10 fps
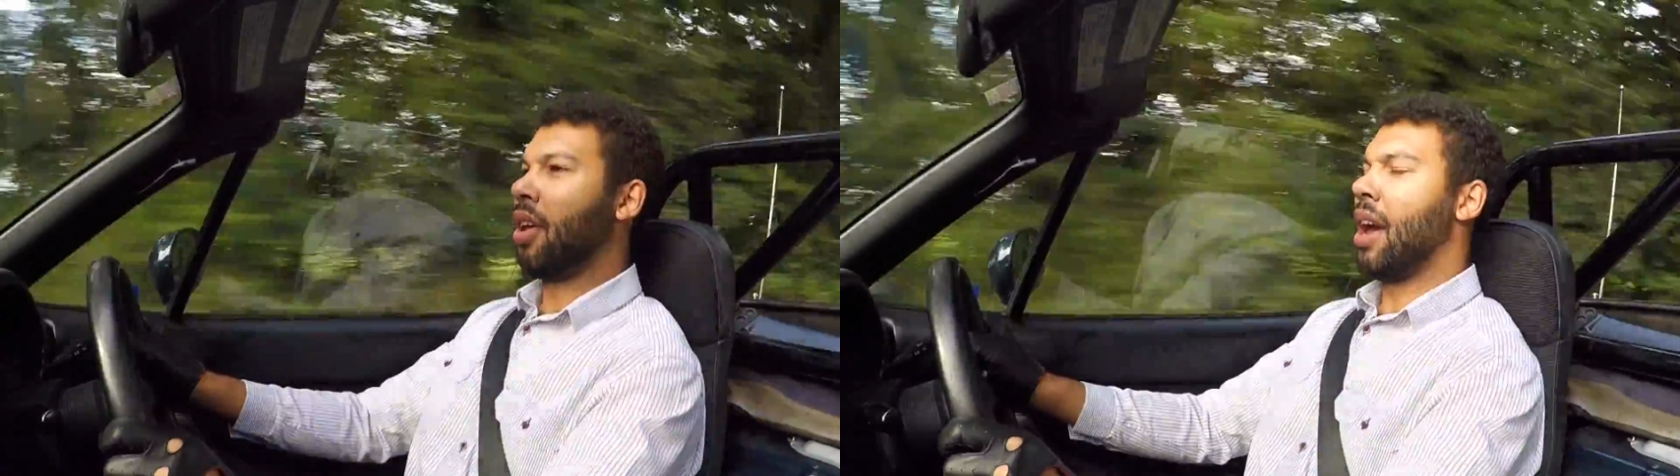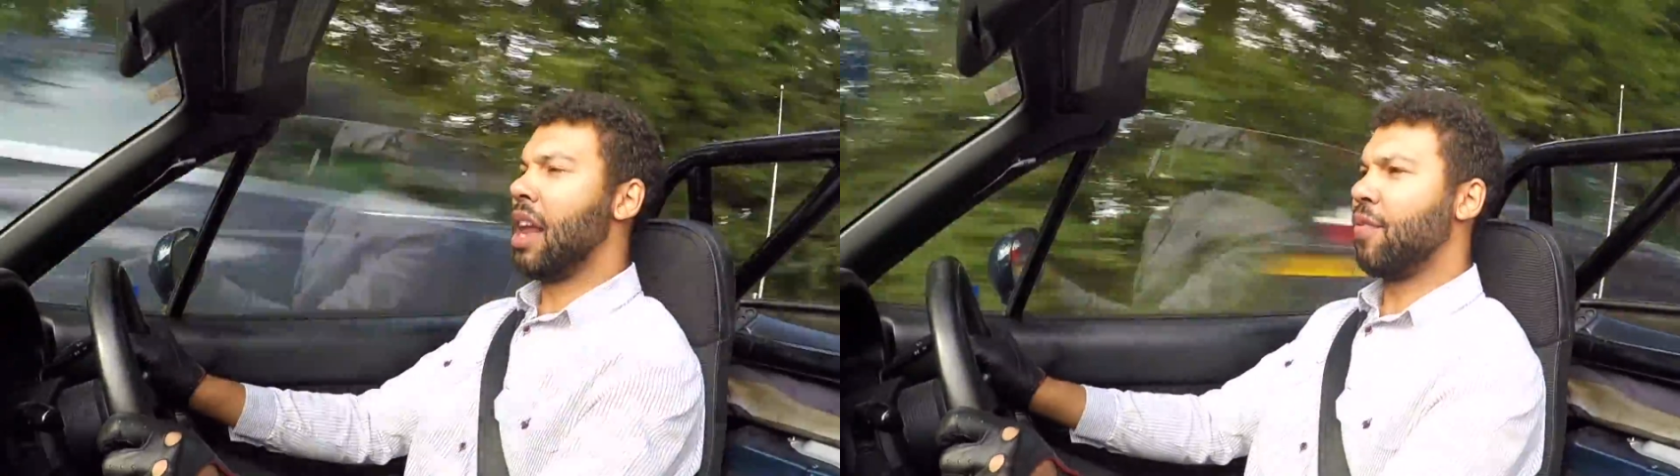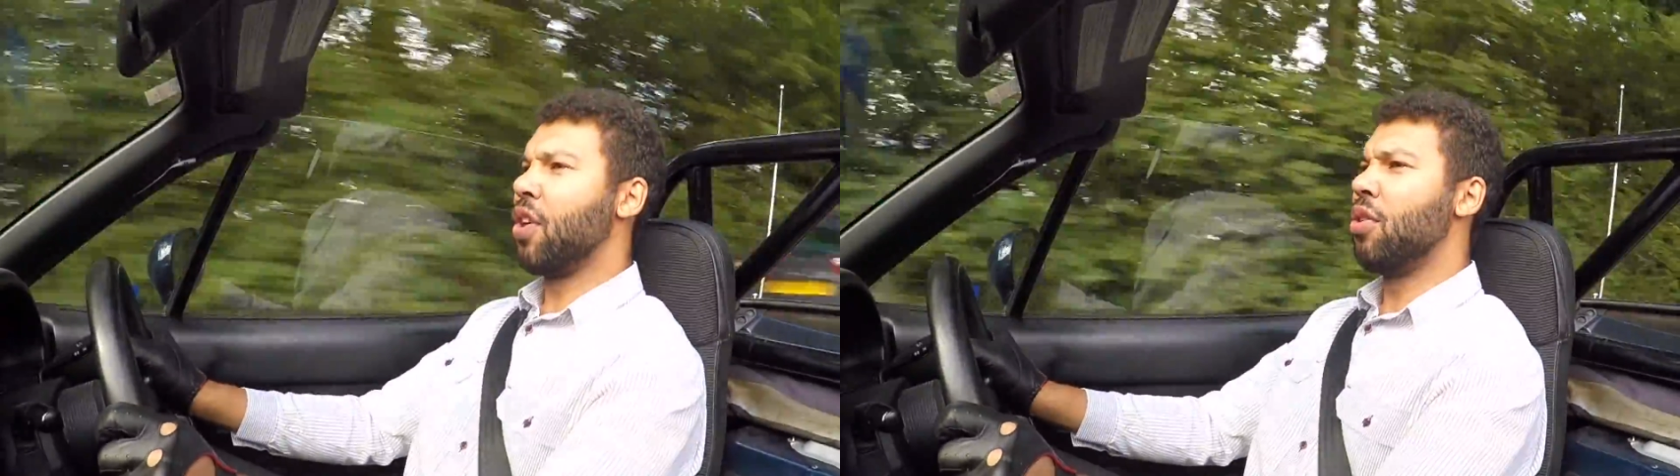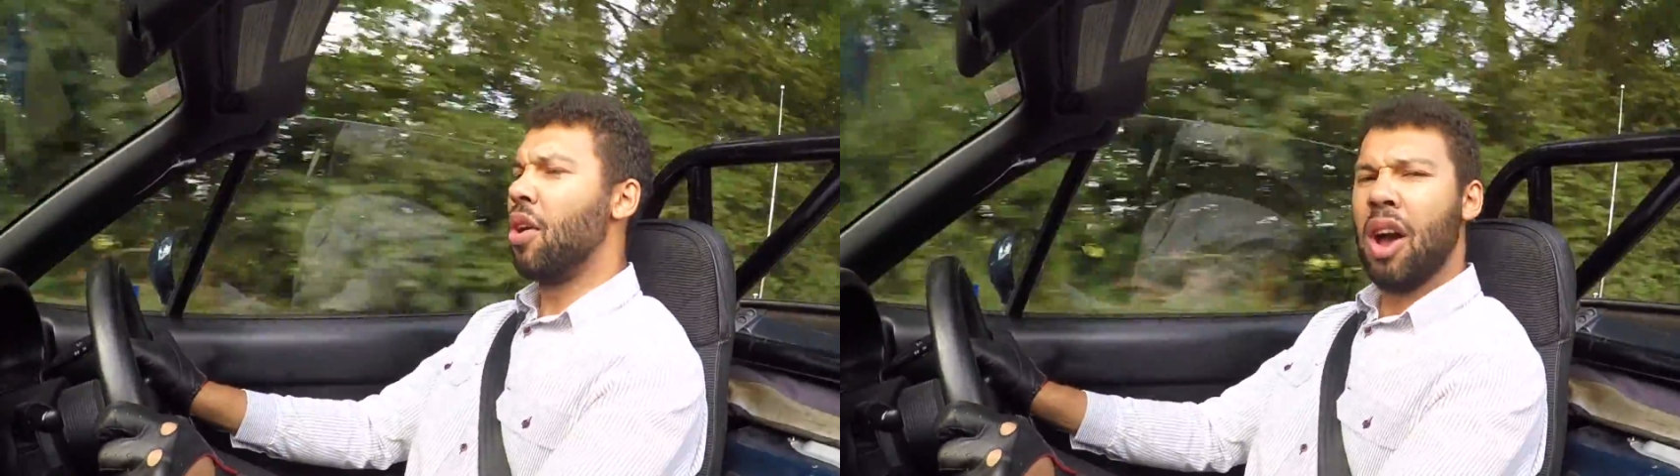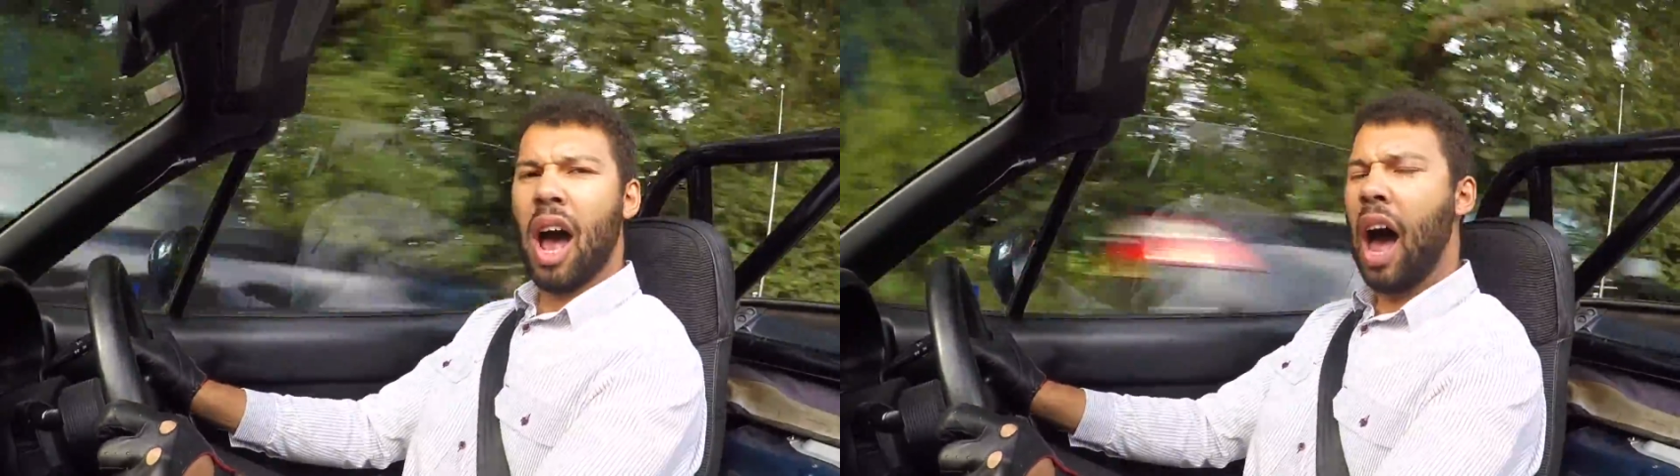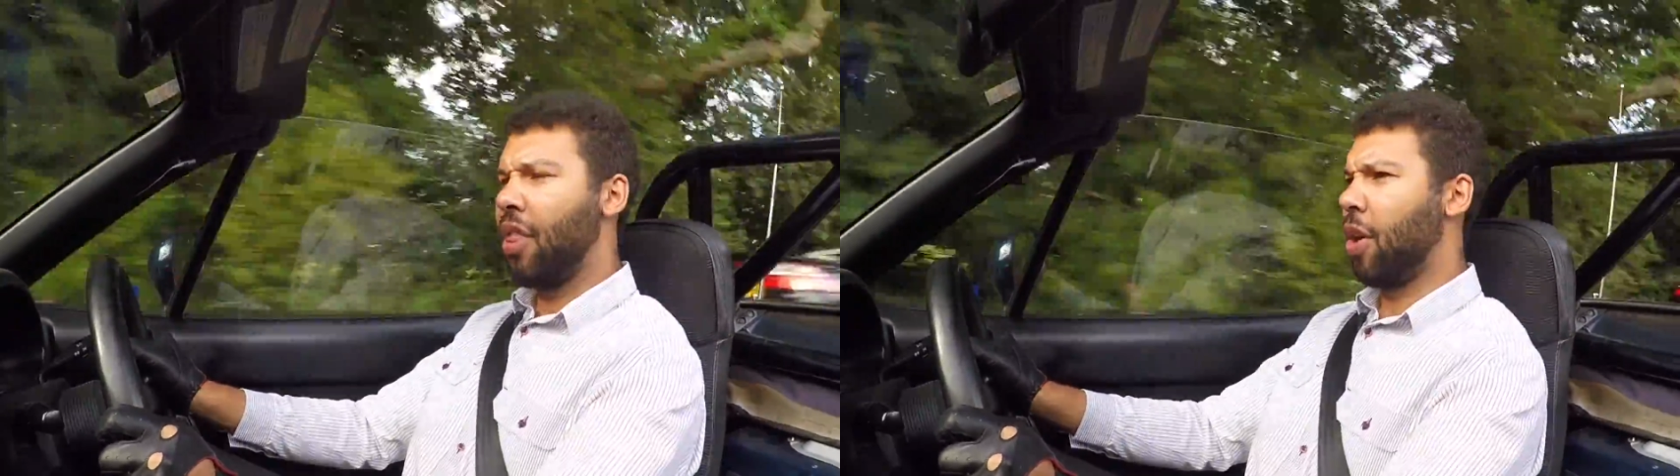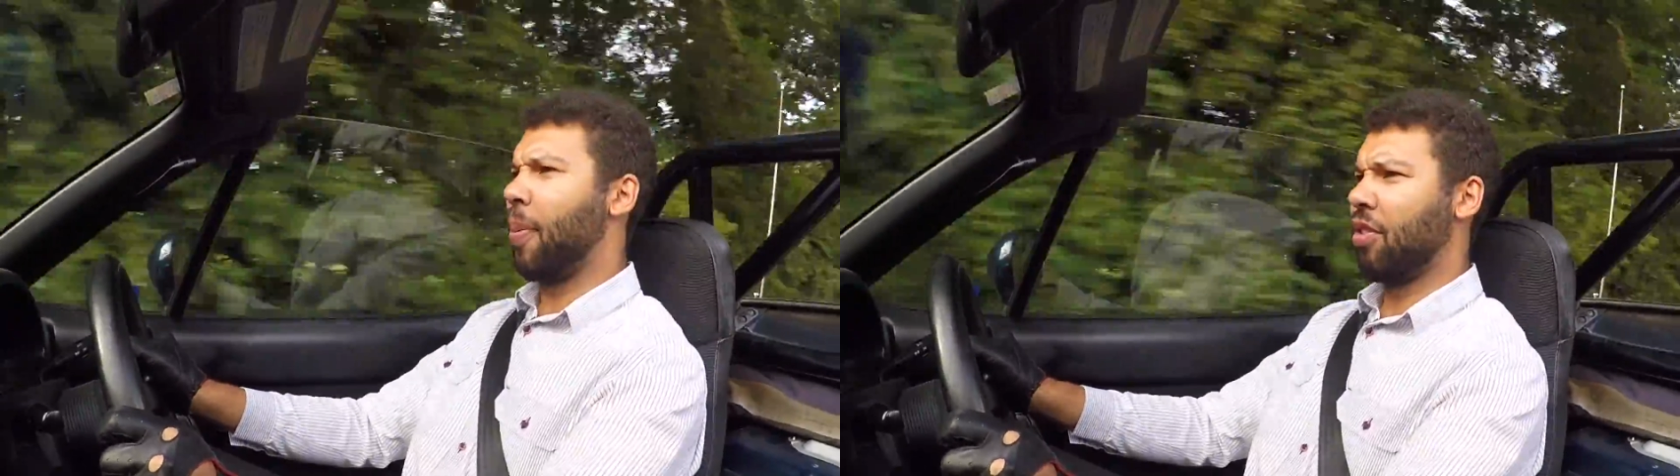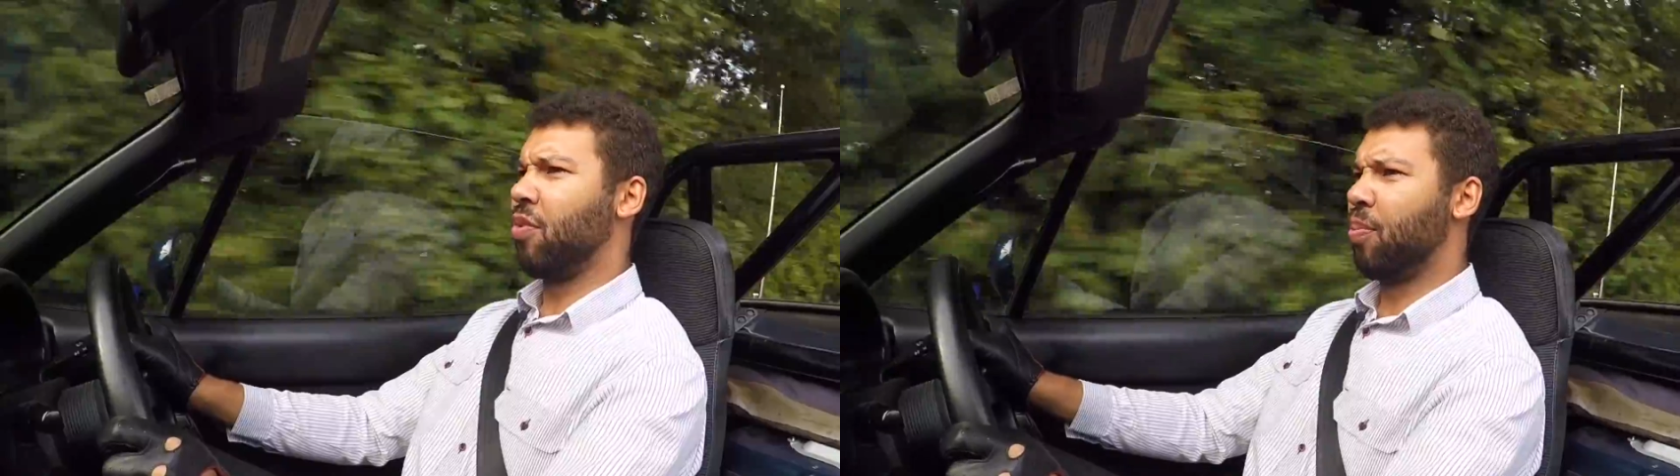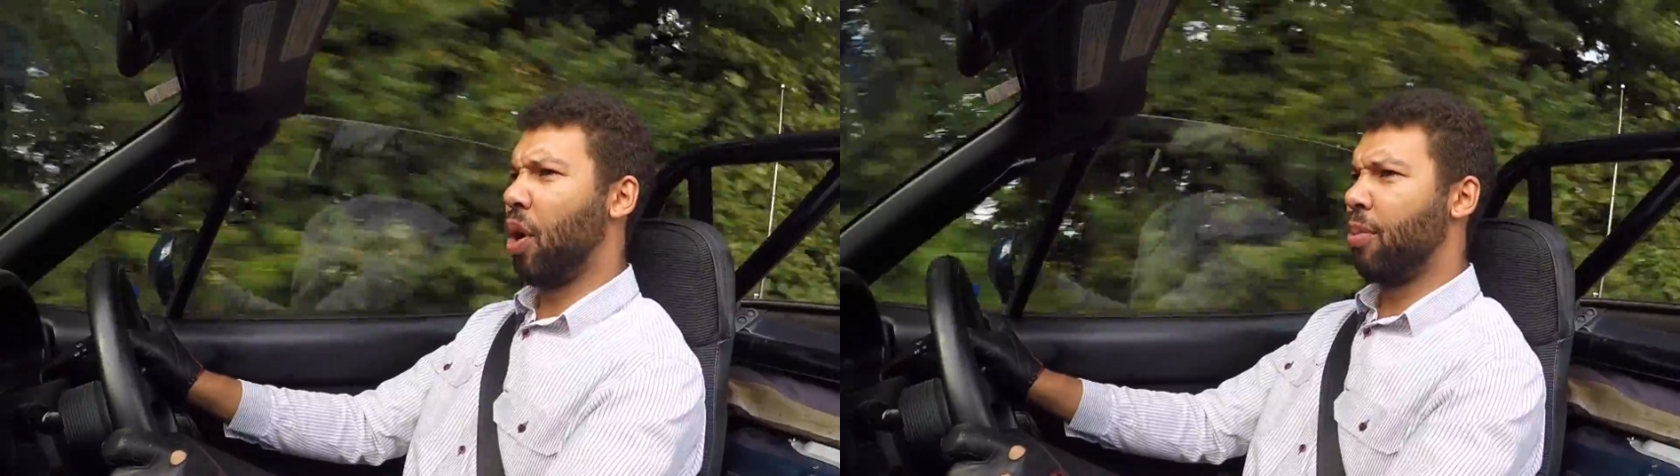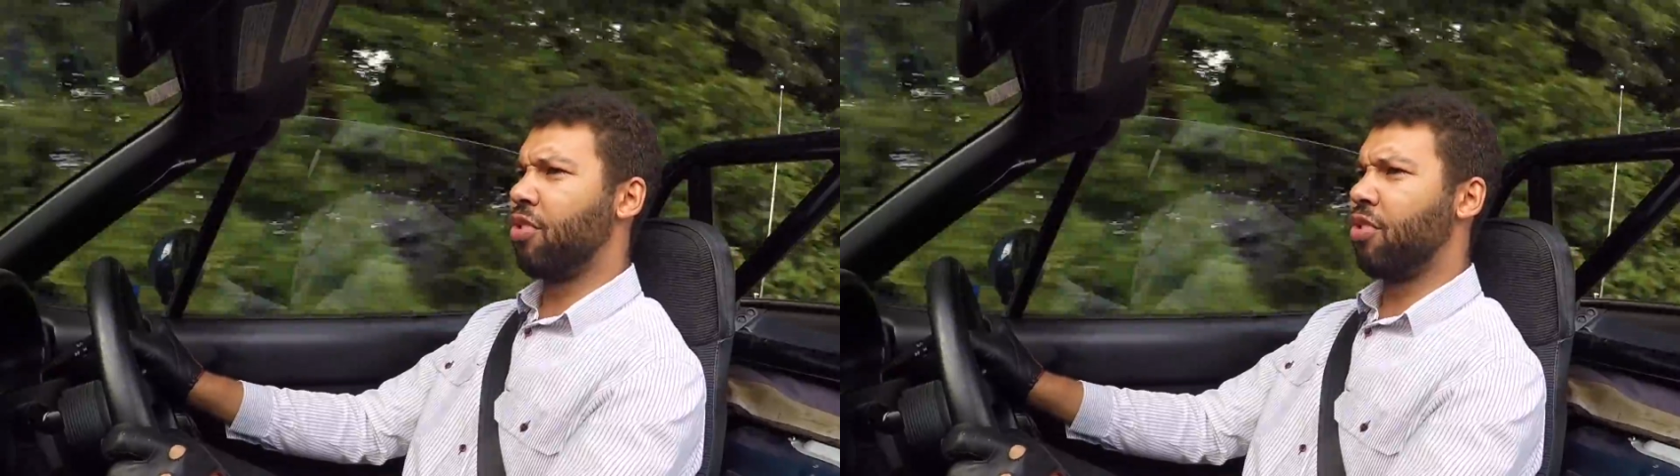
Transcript: And a few other bits and bobs.